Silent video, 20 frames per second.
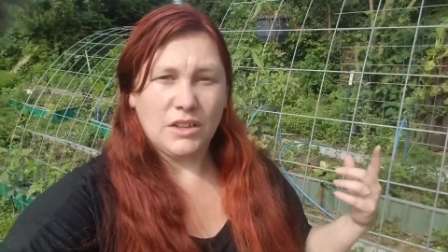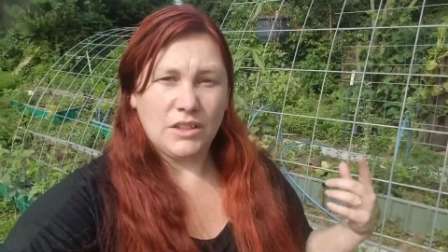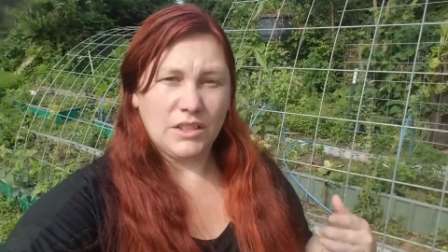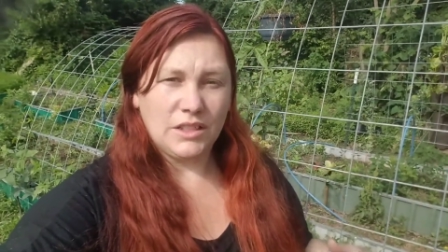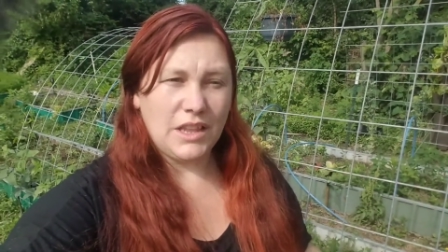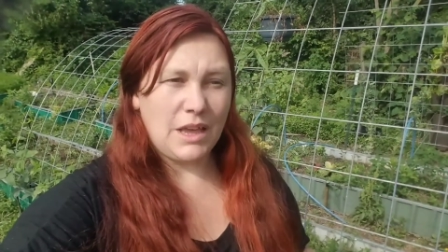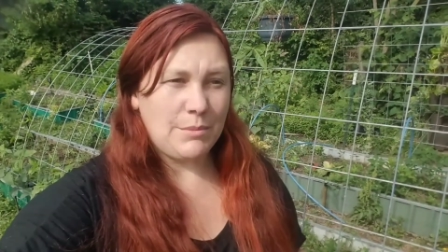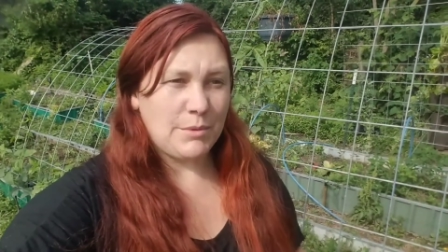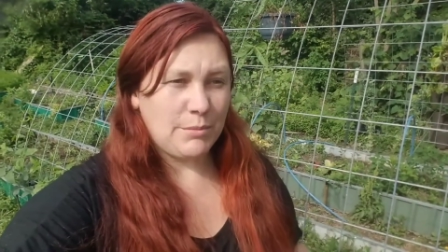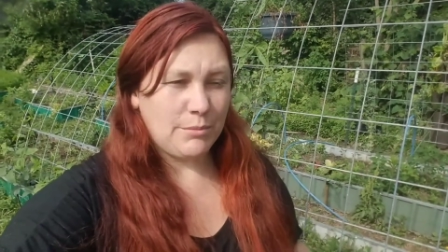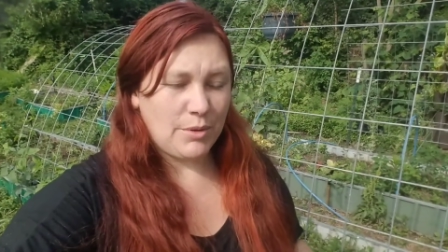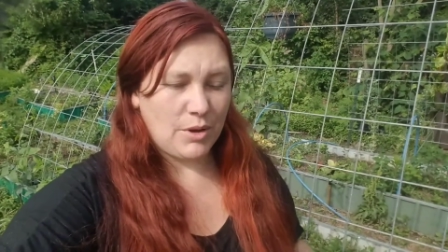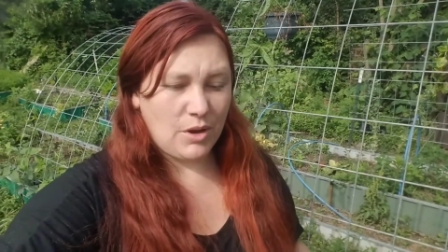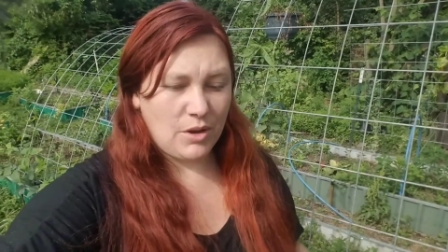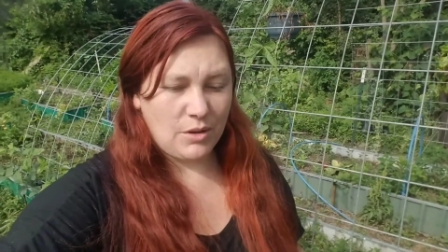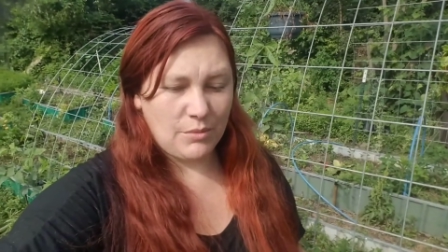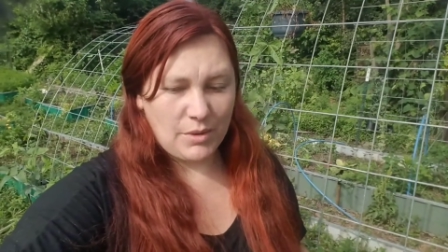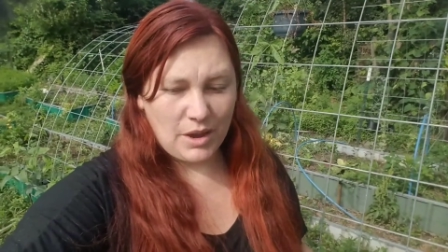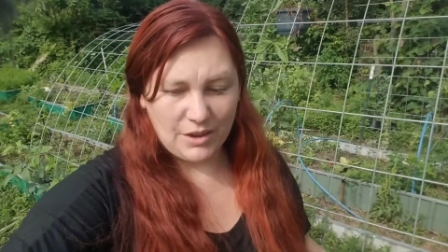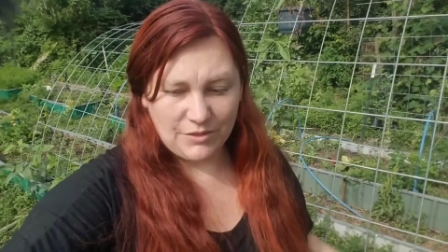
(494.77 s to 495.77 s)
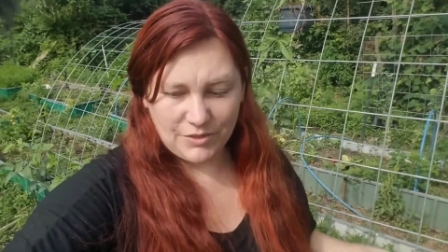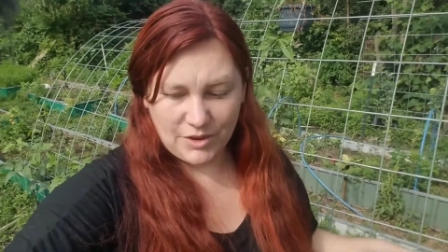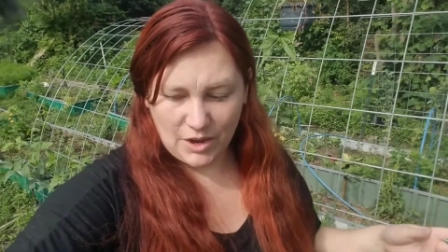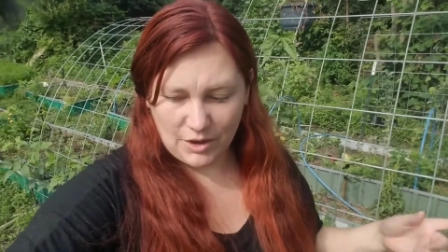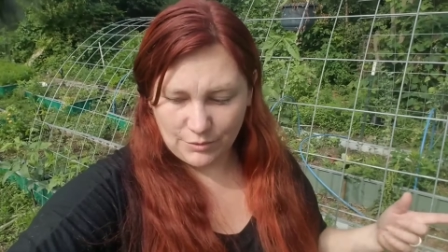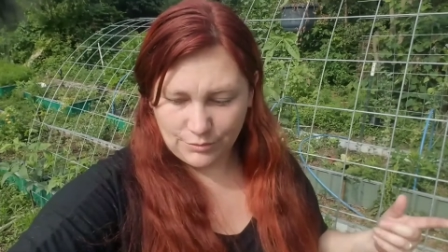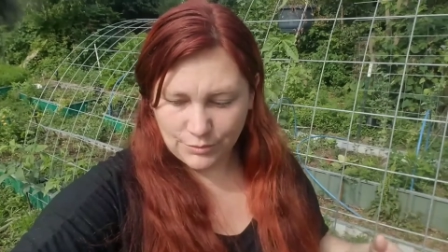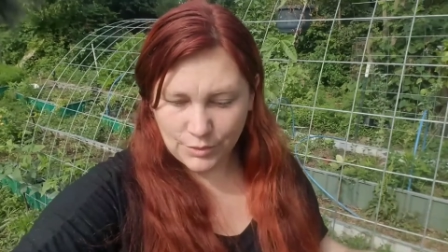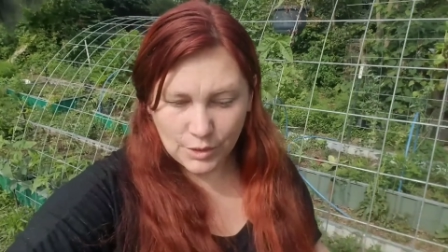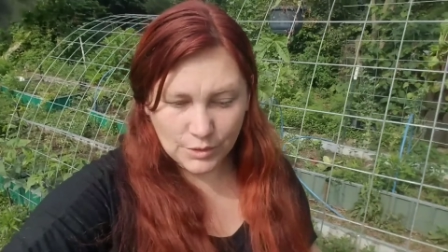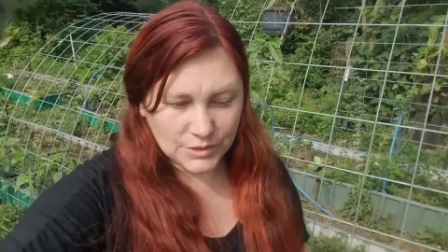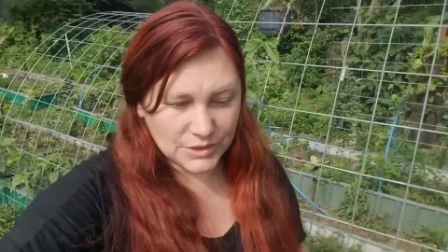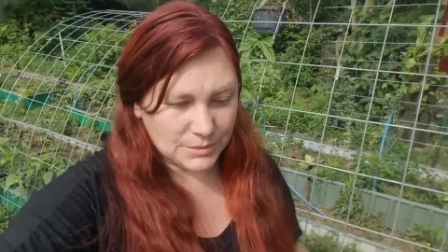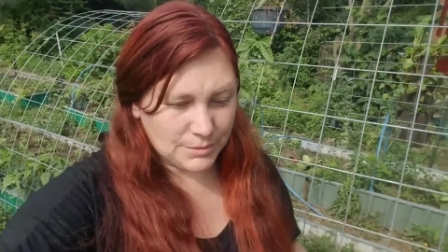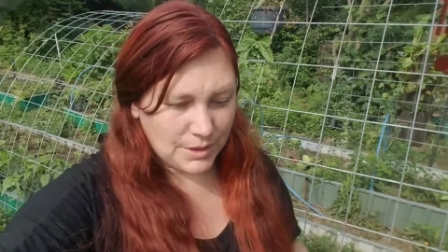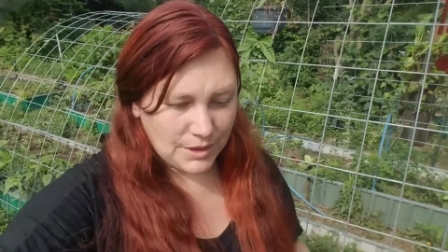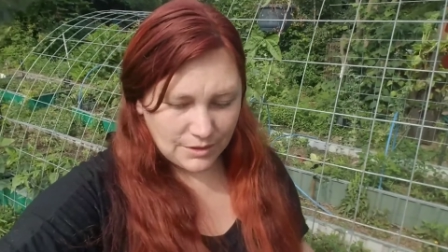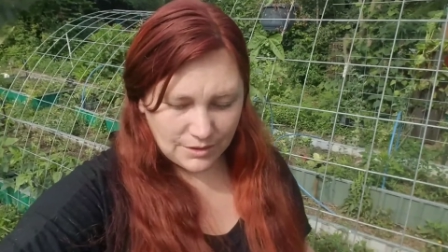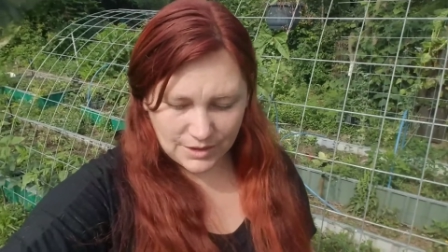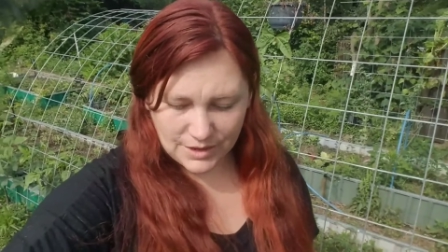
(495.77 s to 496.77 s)
lemon balm, I've got
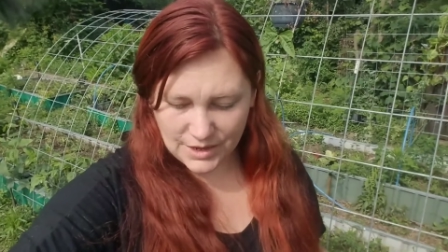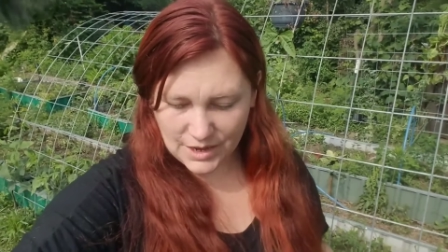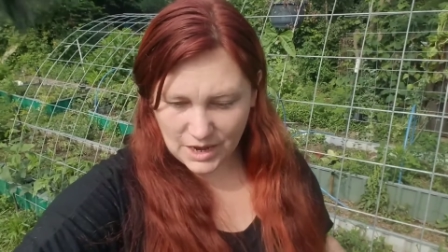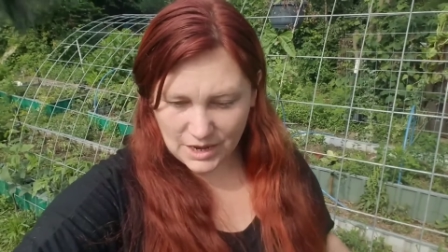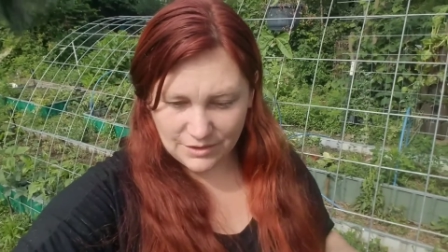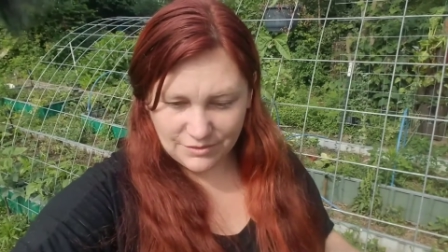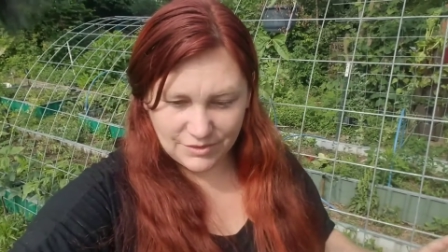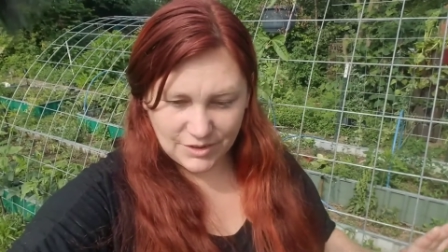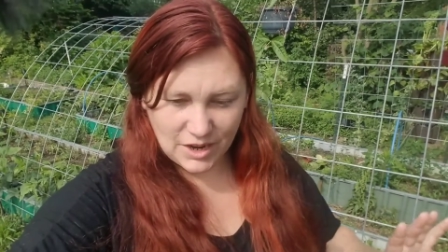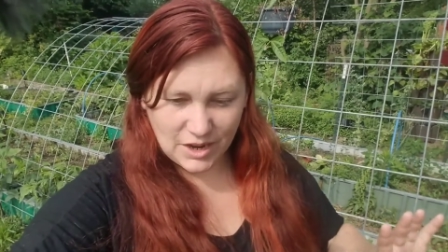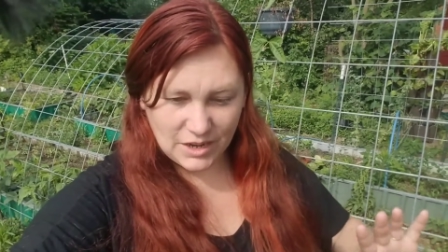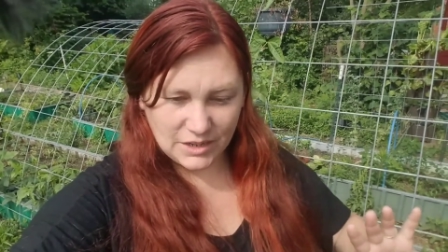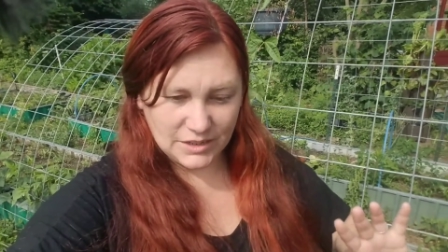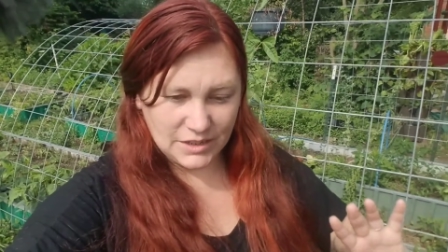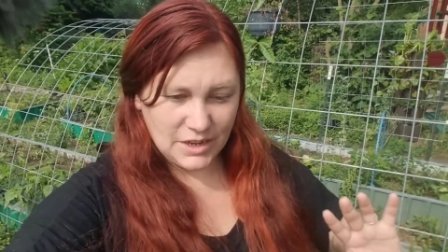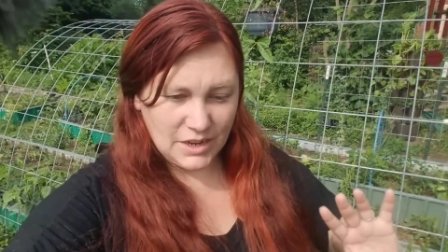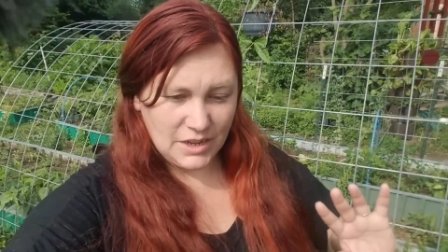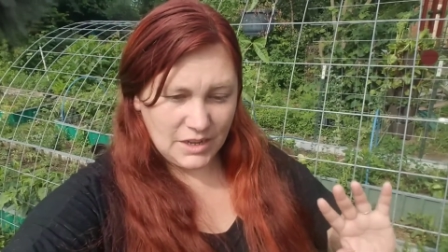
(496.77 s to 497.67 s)
rosemary, I've got